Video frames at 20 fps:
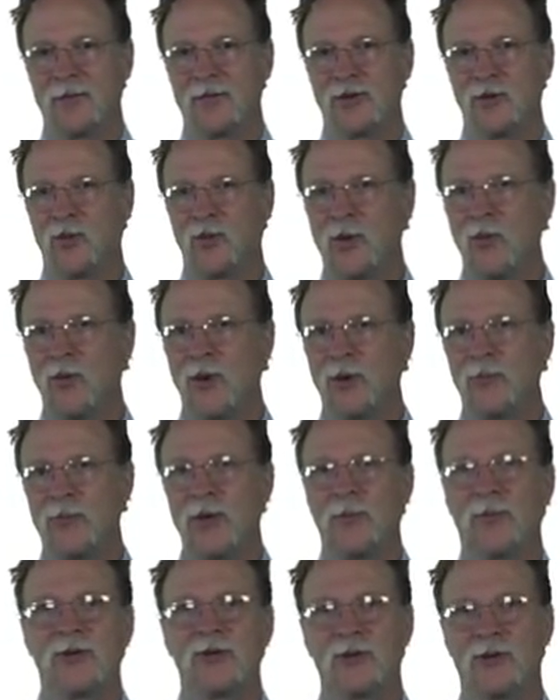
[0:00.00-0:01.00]
So we want to
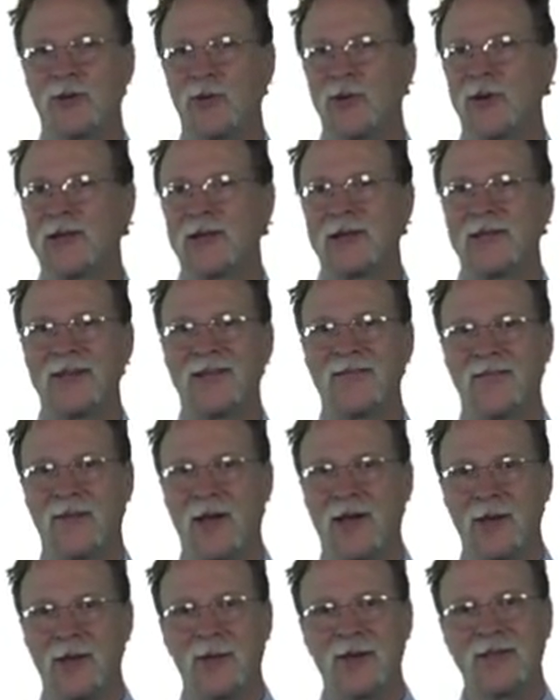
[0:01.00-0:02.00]
be able to critically
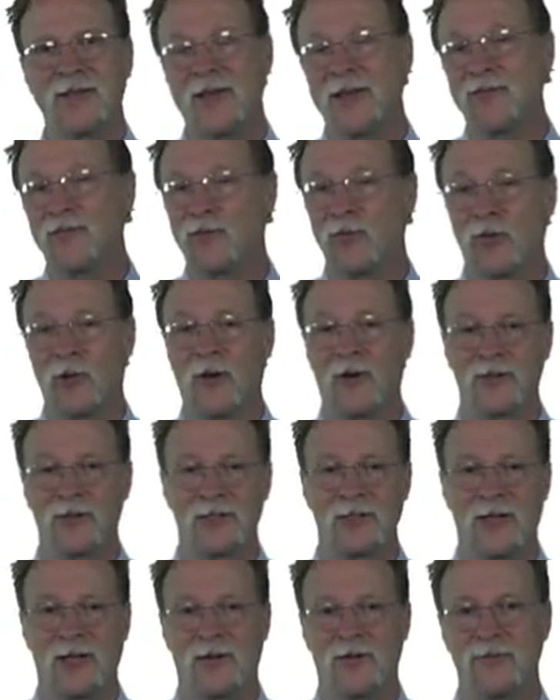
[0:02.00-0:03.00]
evaluate that for
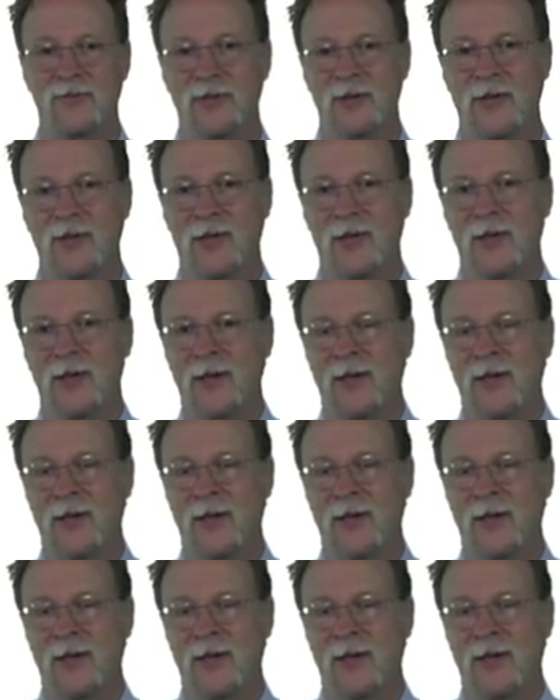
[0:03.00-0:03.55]
ourselves.